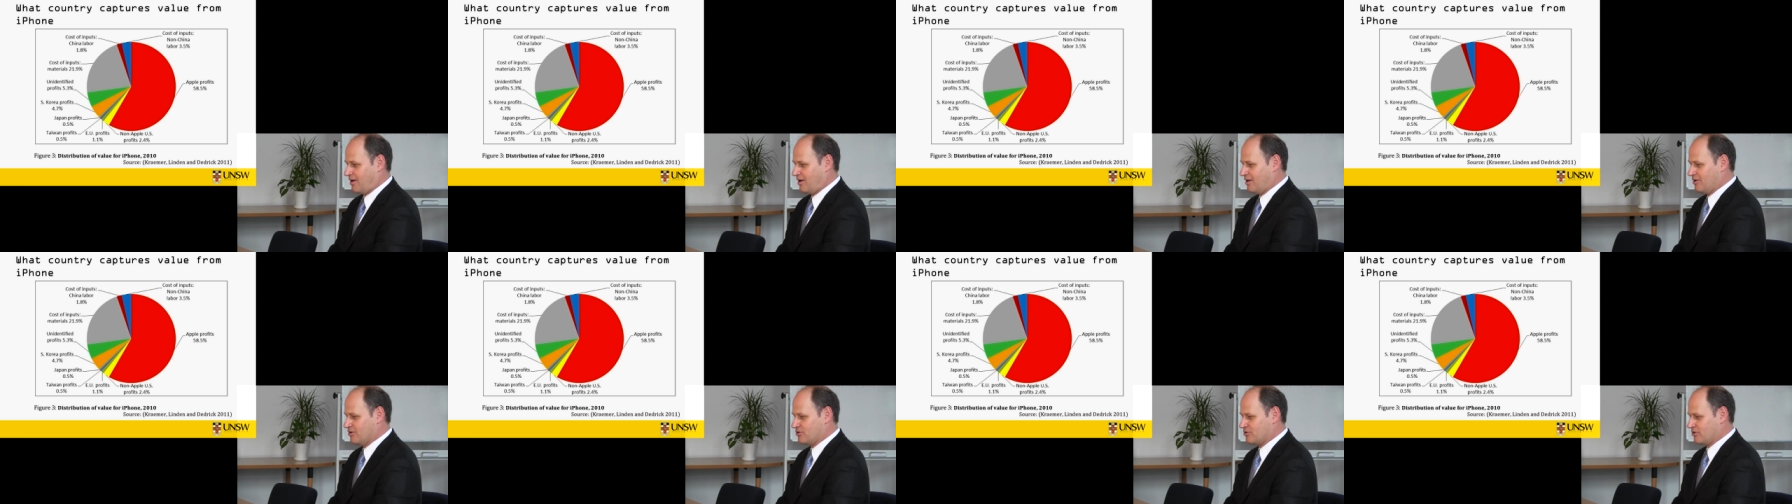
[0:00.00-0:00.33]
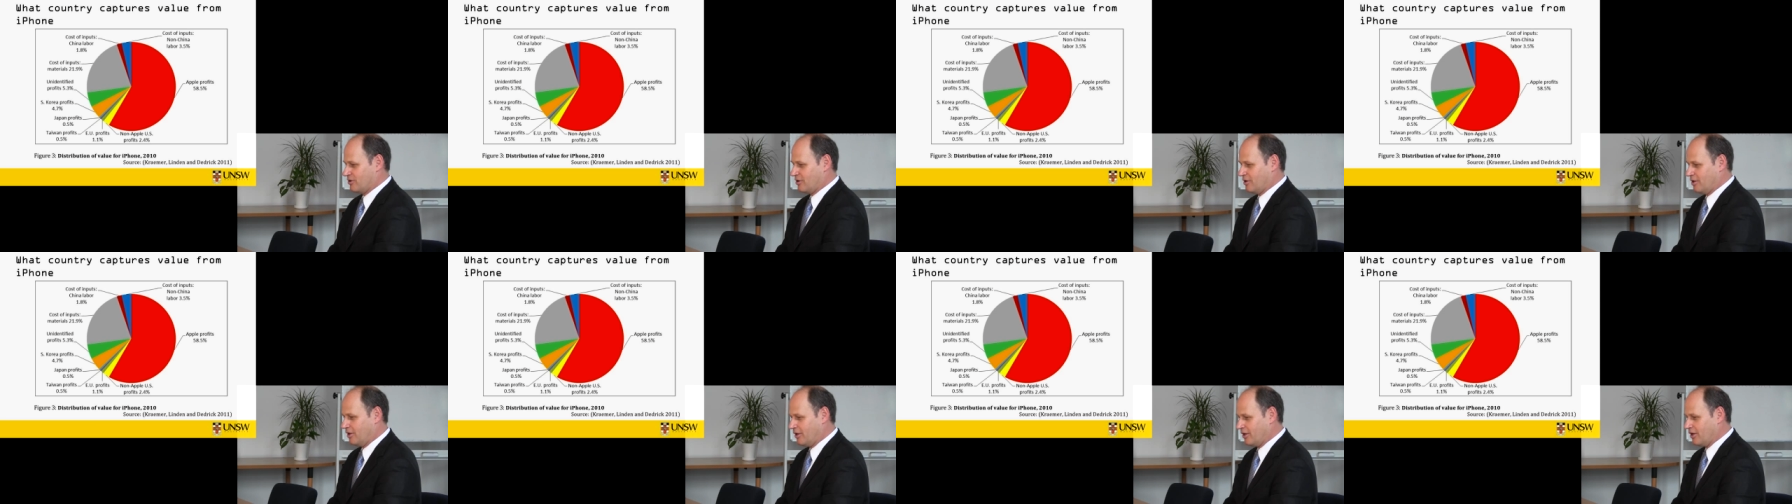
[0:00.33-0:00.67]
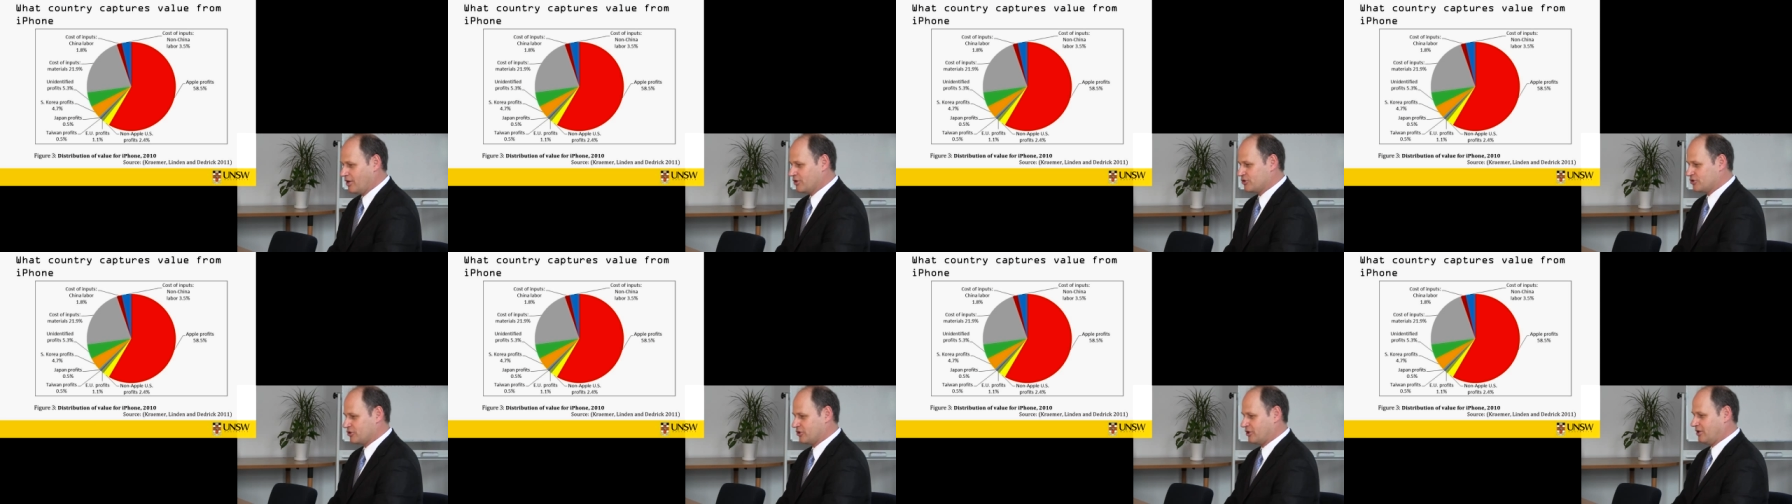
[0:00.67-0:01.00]
into the
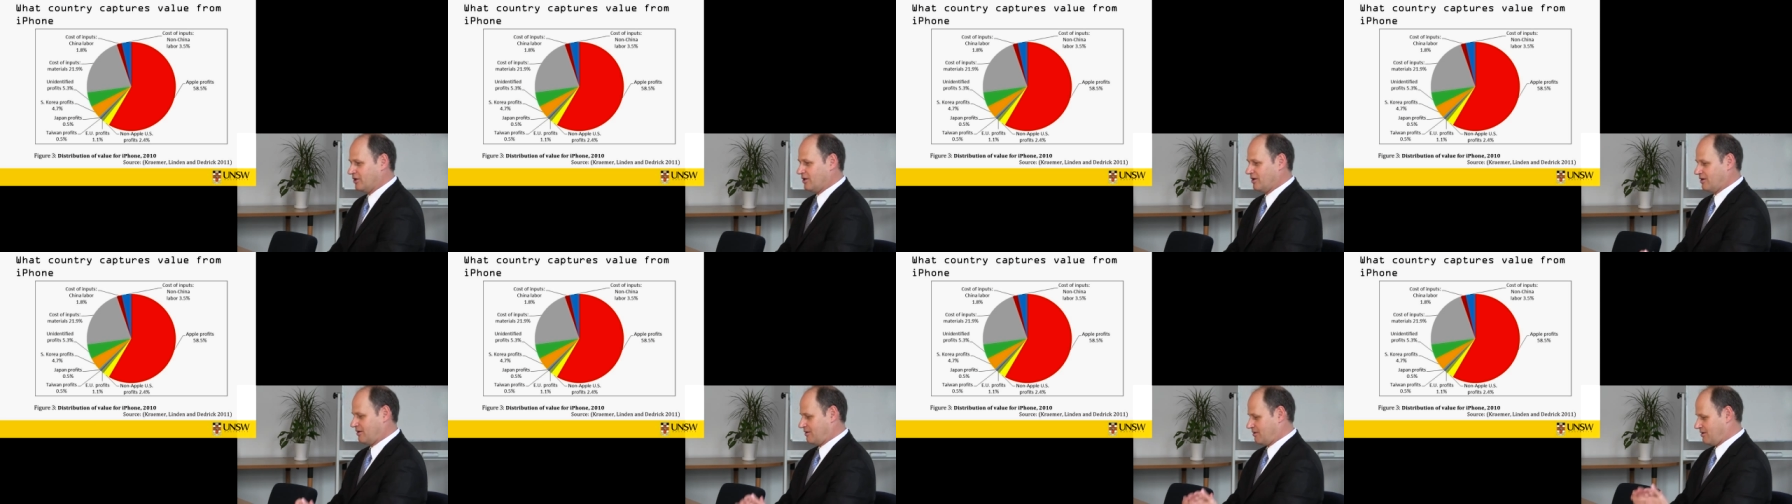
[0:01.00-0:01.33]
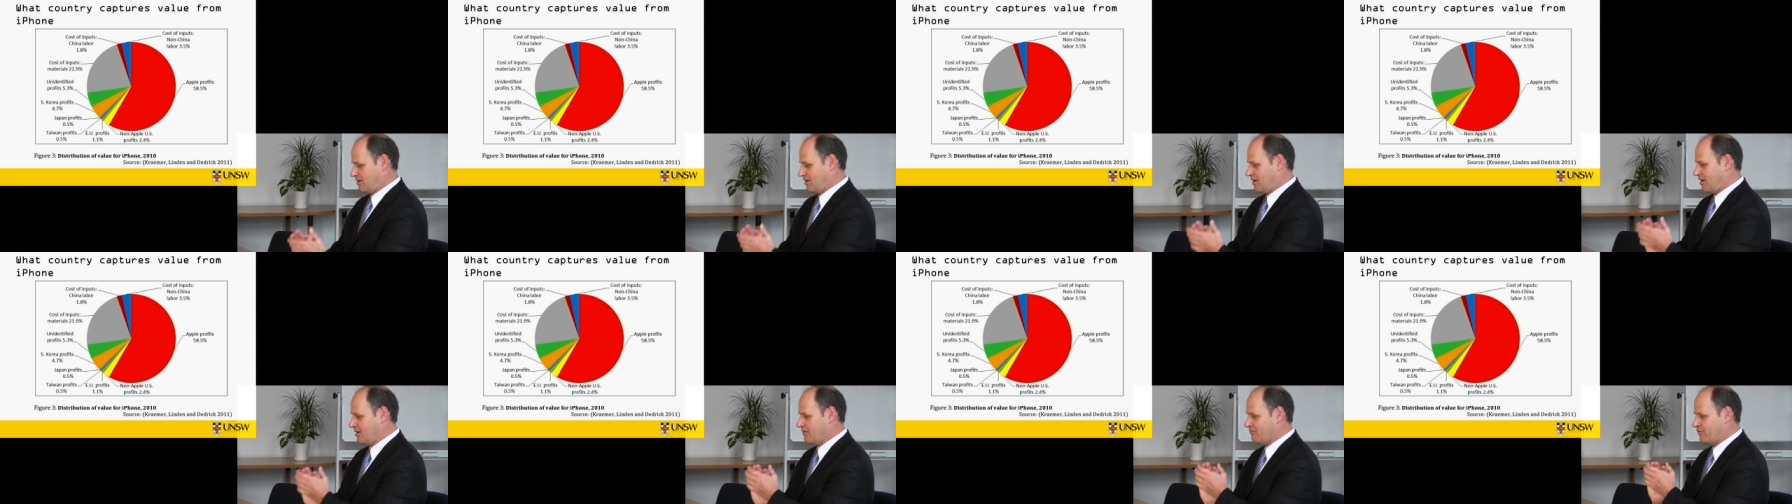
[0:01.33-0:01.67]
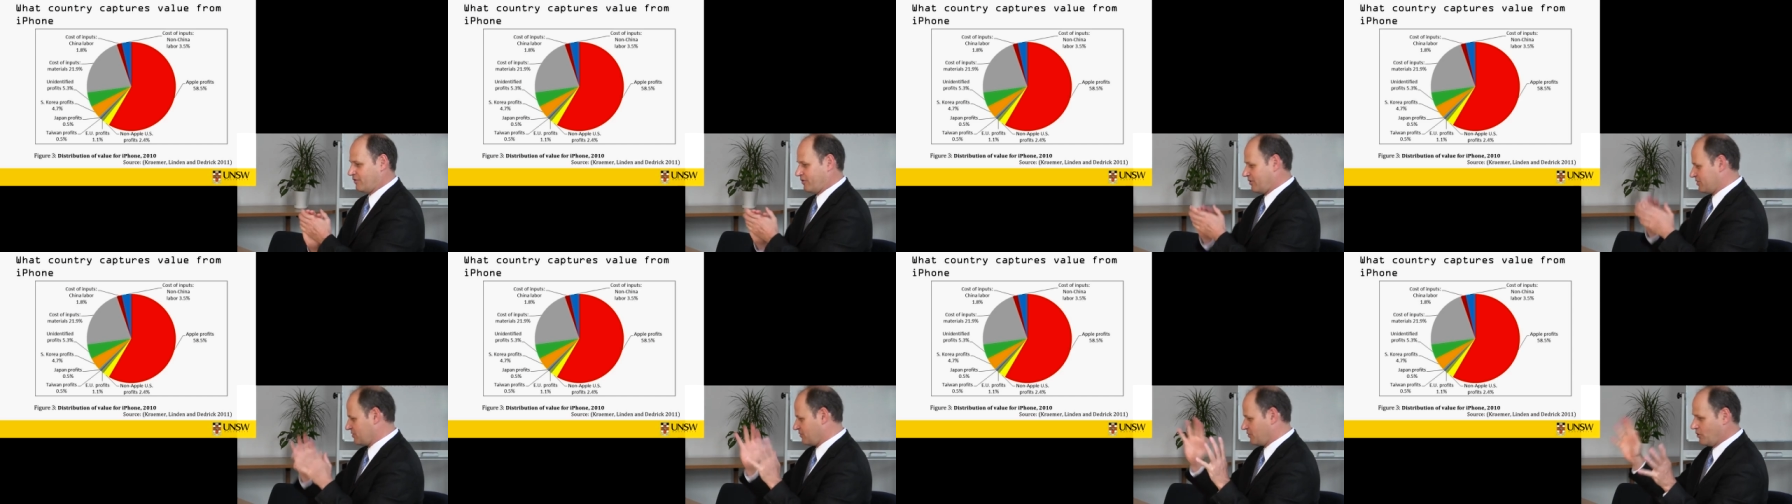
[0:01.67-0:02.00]
literature, and
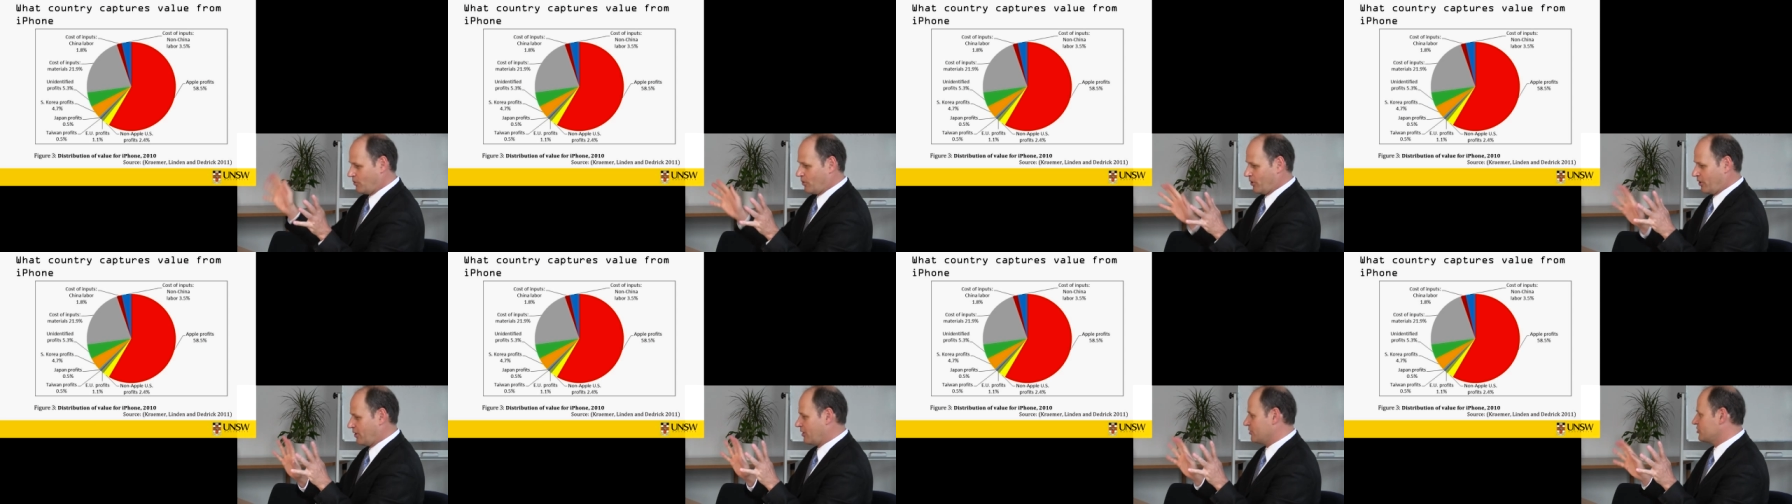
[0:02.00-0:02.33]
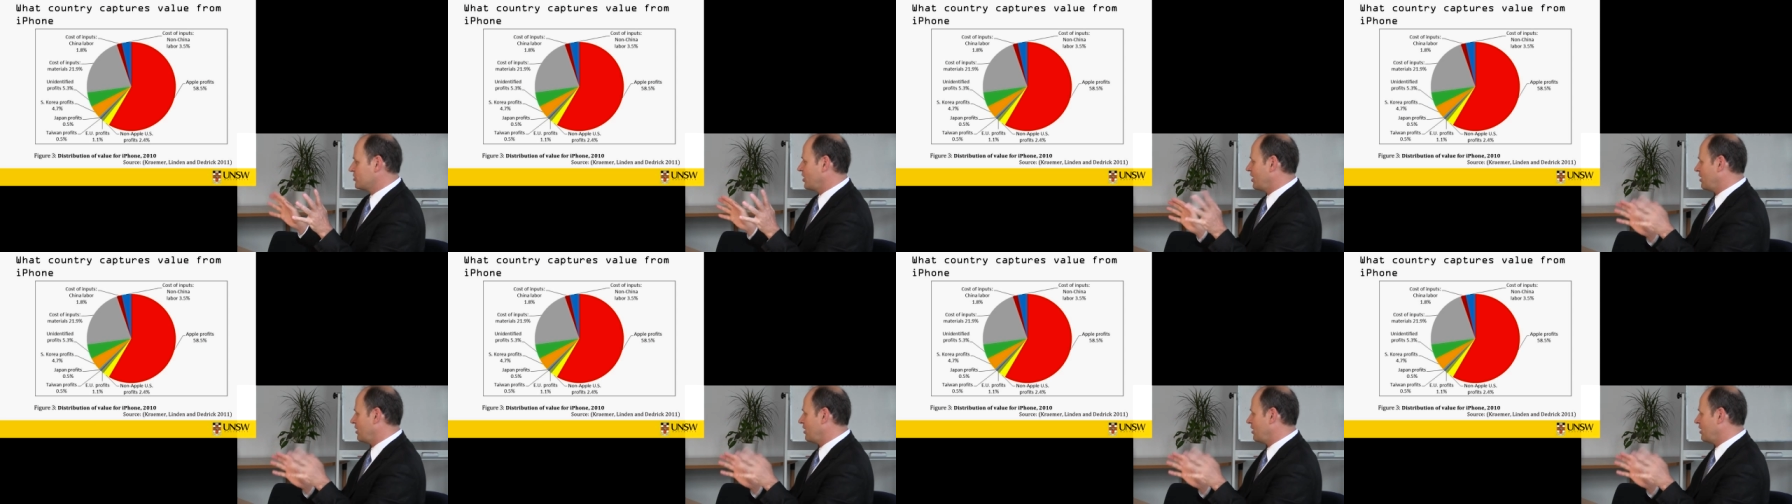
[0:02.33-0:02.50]
for those of you working in